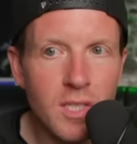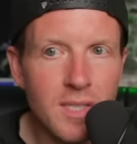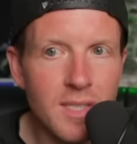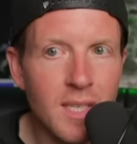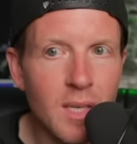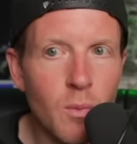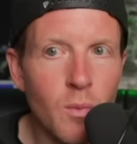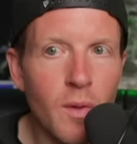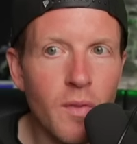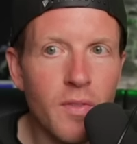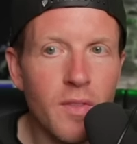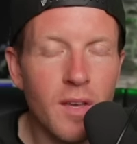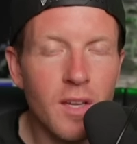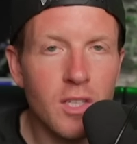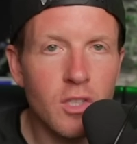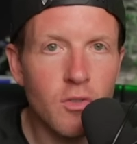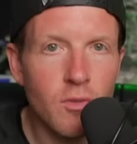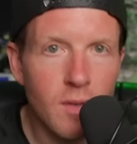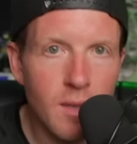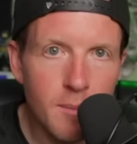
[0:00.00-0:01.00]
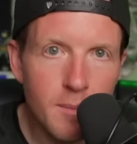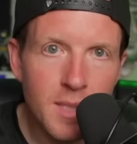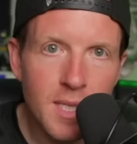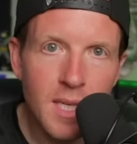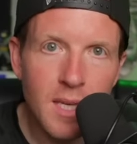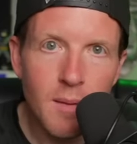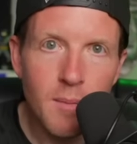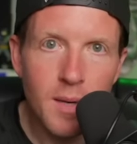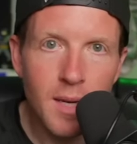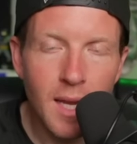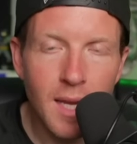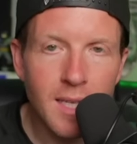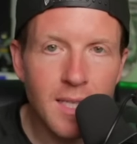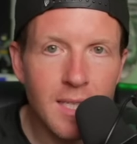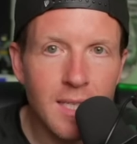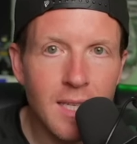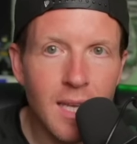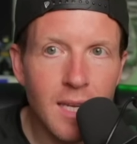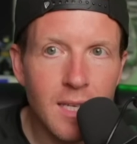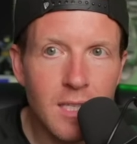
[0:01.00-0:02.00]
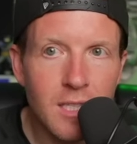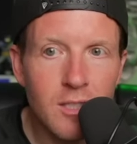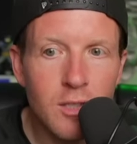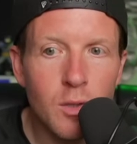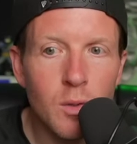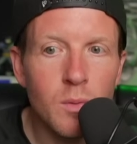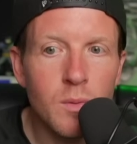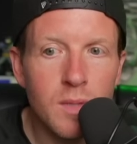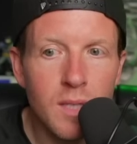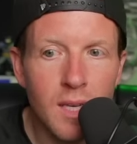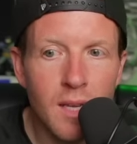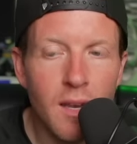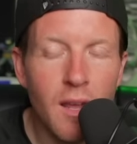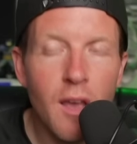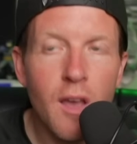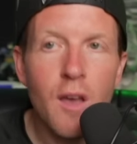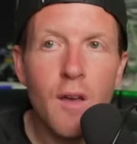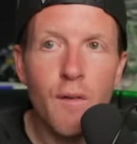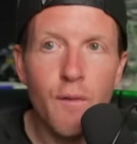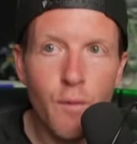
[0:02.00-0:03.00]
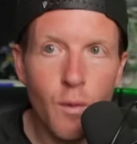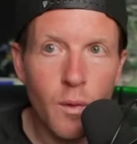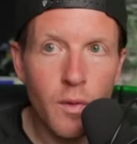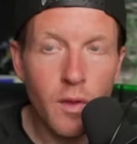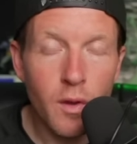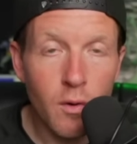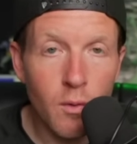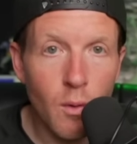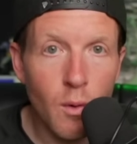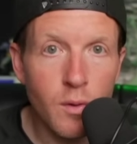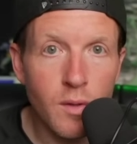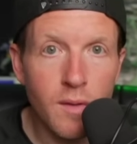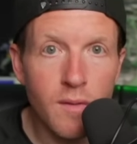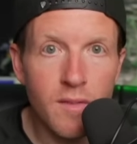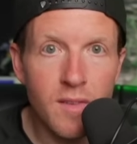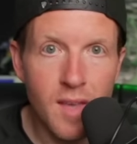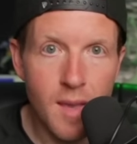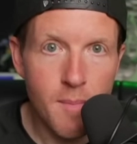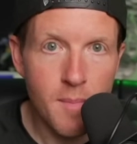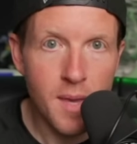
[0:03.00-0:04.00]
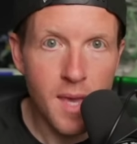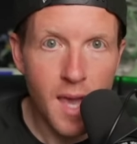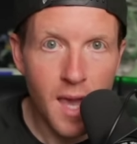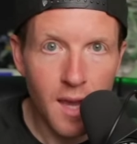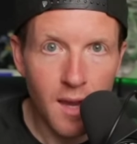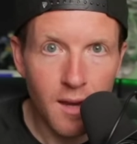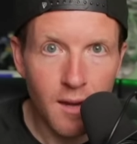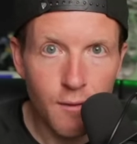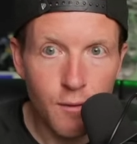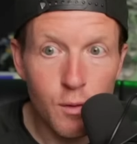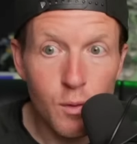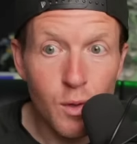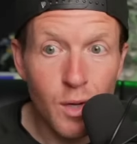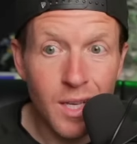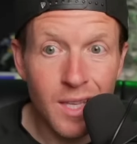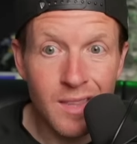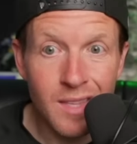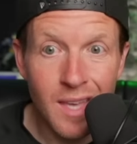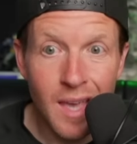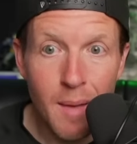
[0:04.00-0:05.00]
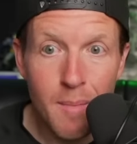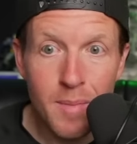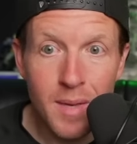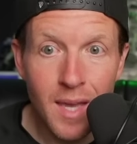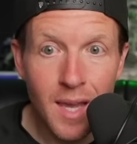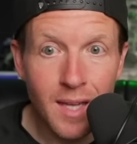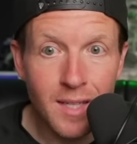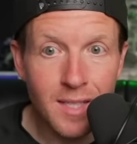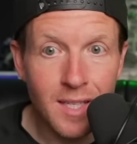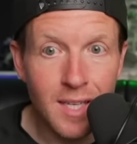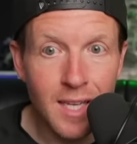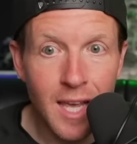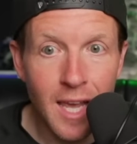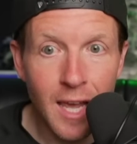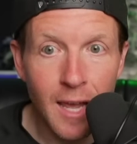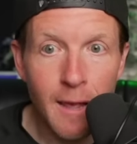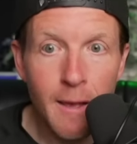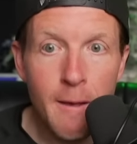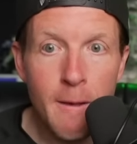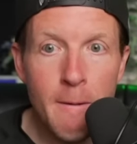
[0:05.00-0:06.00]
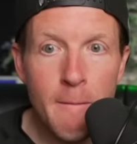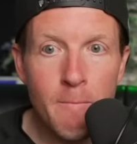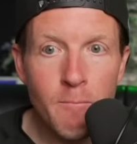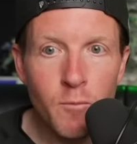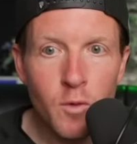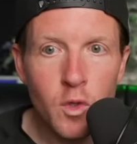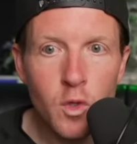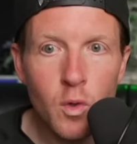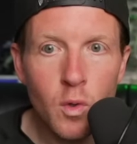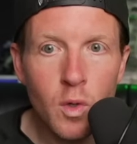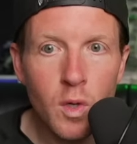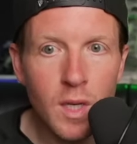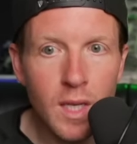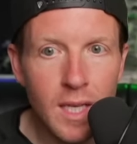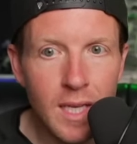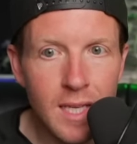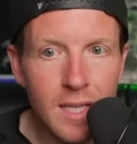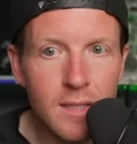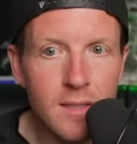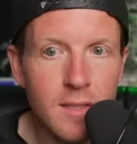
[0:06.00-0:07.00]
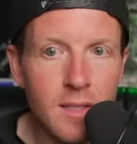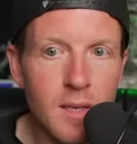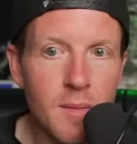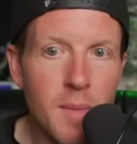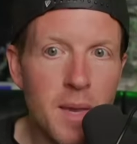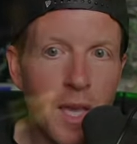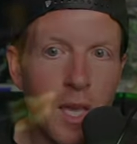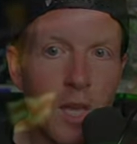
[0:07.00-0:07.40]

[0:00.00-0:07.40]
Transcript: see what the Dream Team in nineteen ninety-two did for the growth of the N B A. And if you look at the N B A today, you could easily make